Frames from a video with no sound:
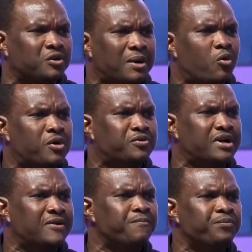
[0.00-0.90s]
So I'm
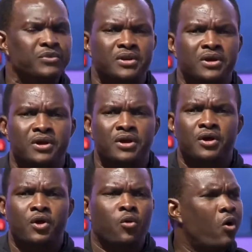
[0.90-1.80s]
wondering,
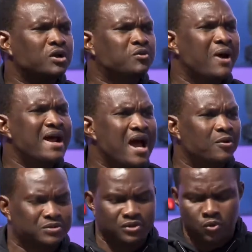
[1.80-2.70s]
what ran
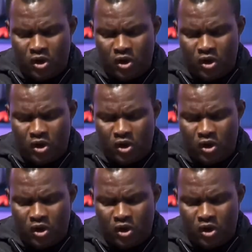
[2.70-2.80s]
out?